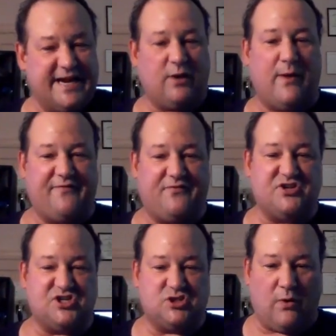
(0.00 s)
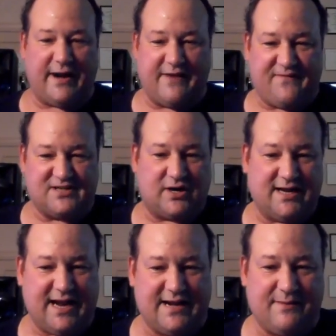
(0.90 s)
It would take away from the story if I
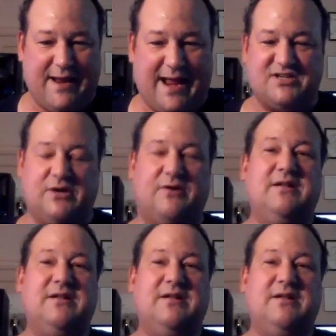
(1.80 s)
started cutting it back.